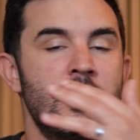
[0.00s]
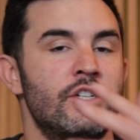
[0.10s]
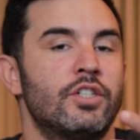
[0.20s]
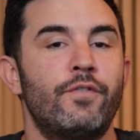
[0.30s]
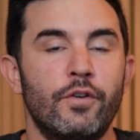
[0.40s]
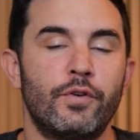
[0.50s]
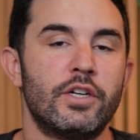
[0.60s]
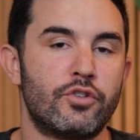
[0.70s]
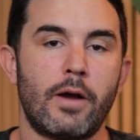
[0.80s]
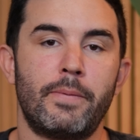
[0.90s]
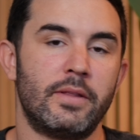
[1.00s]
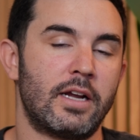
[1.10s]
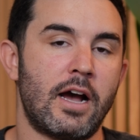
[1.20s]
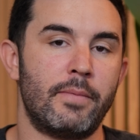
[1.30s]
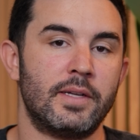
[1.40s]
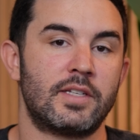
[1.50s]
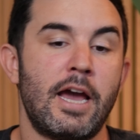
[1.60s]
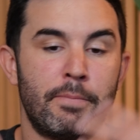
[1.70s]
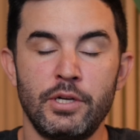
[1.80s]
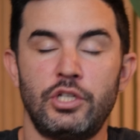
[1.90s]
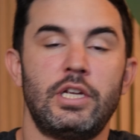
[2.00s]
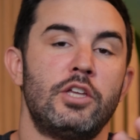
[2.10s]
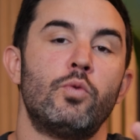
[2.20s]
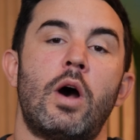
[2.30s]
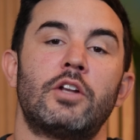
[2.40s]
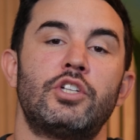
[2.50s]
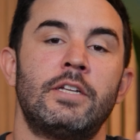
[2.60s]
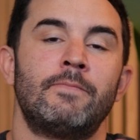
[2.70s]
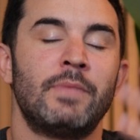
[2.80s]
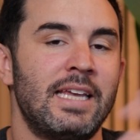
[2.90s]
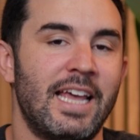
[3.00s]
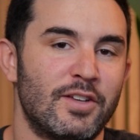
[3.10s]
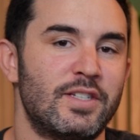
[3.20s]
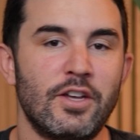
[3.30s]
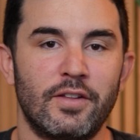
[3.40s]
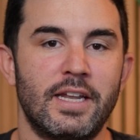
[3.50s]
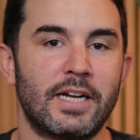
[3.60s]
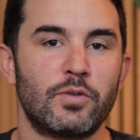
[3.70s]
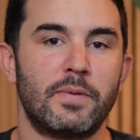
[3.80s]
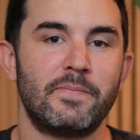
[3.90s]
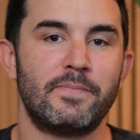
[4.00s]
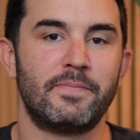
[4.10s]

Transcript: Just feel free to drop it in the comments. I appreciate you watching, and I'll see you on the next one.